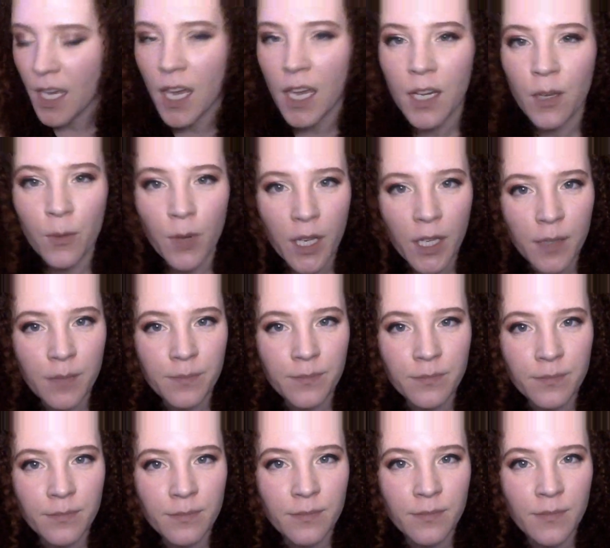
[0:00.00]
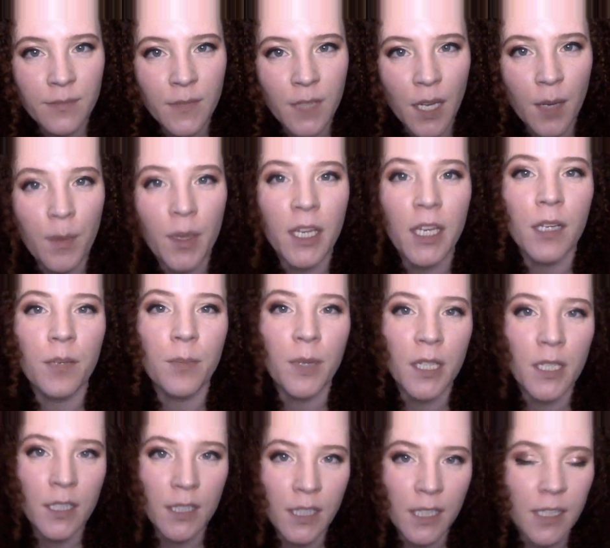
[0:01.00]
Anyway, I make it
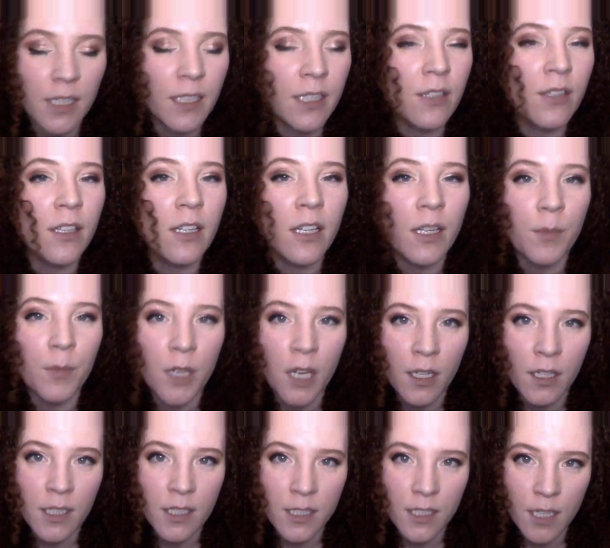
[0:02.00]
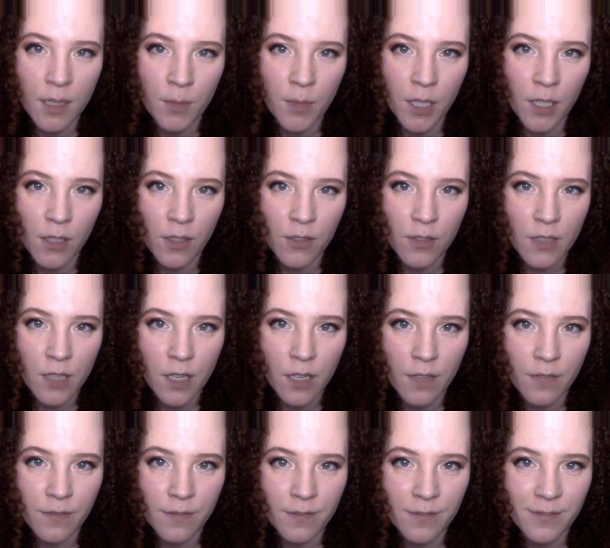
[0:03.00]
abundantly clear that I am not going to take my clothes
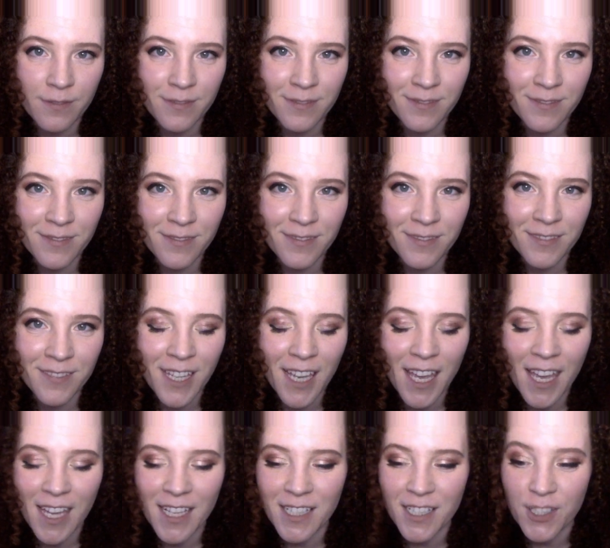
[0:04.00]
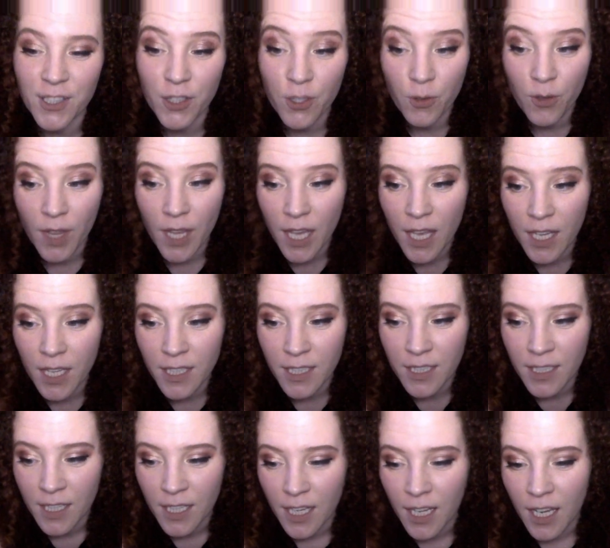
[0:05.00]
off. And so
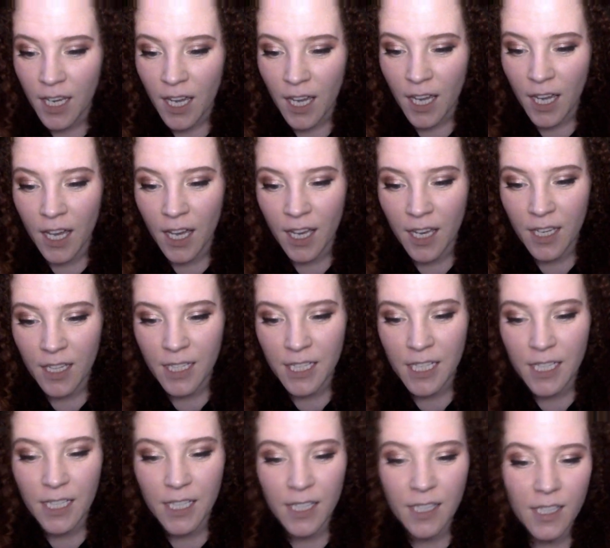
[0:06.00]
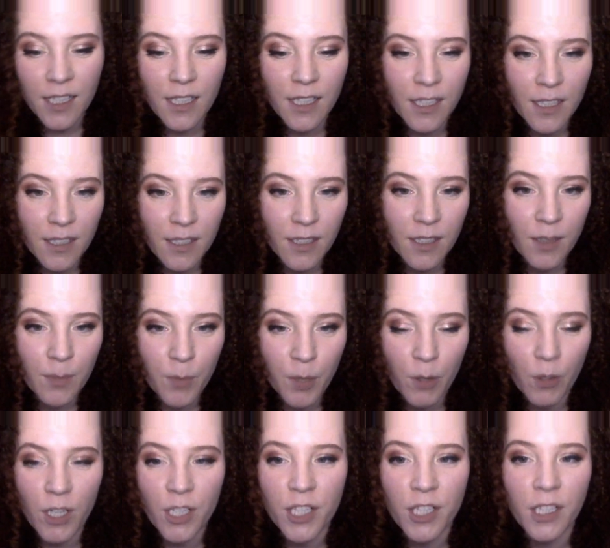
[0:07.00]
then he
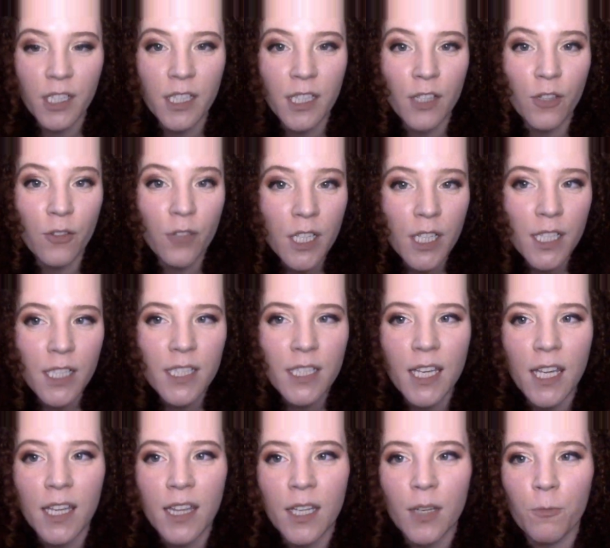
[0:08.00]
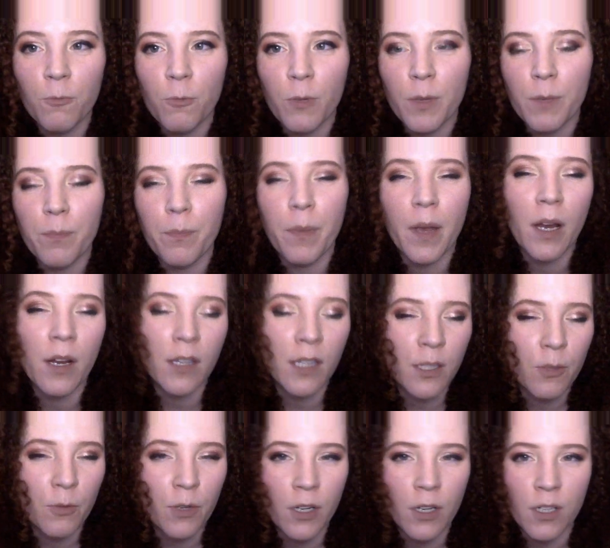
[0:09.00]
begrudgingly agrees, and then we
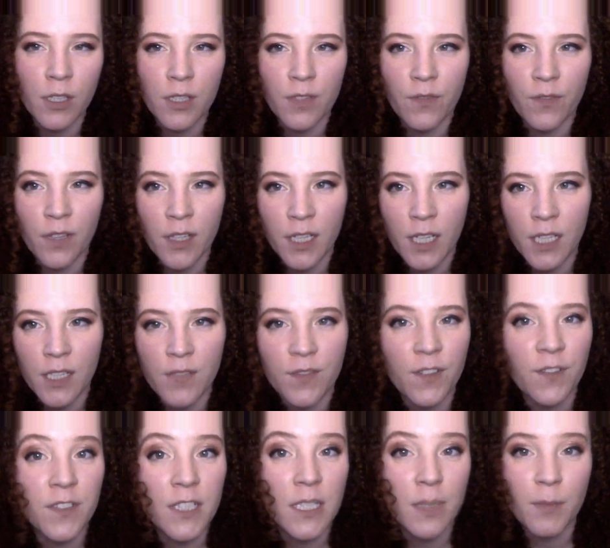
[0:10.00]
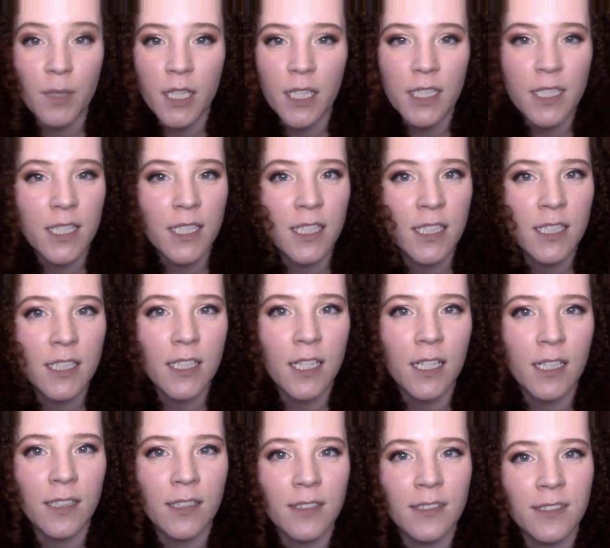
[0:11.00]
barely rehearse for the next 15 minutes, and it's
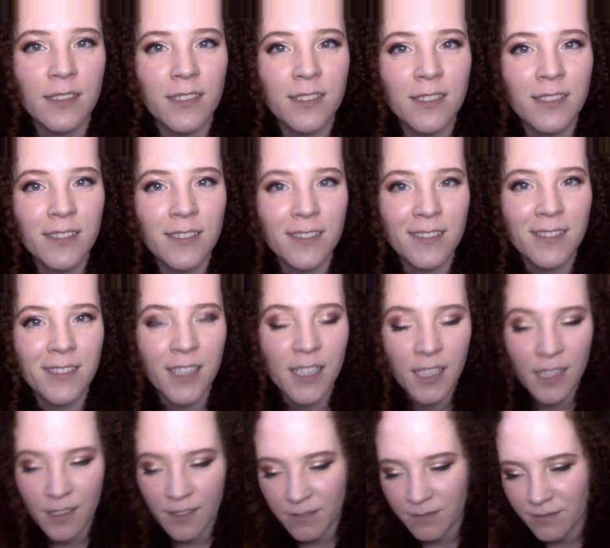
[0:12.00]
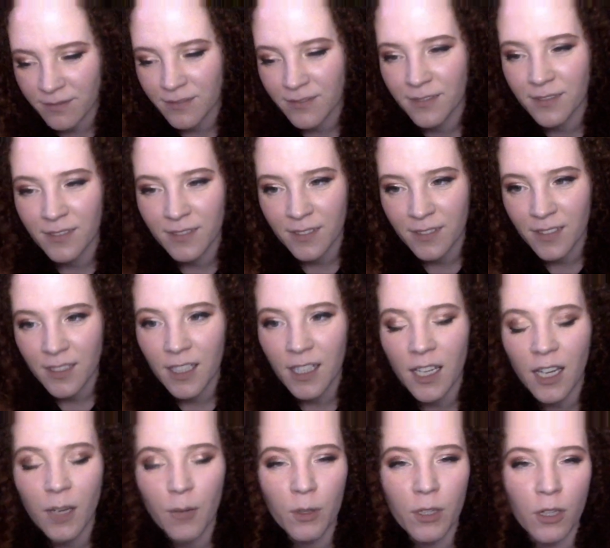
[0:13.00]
done. And
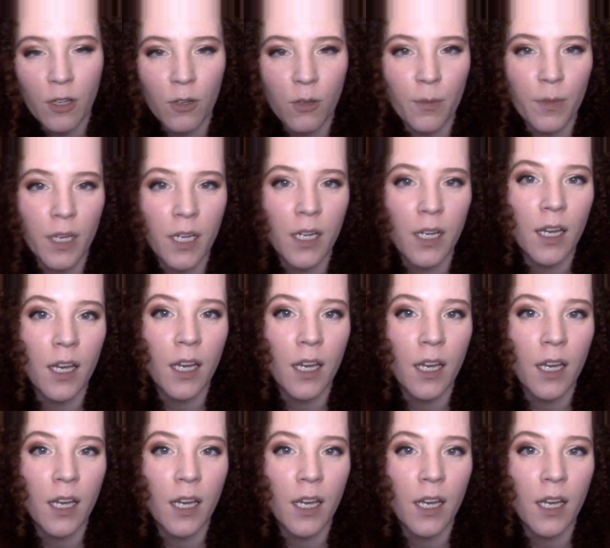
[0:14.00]
I went home, and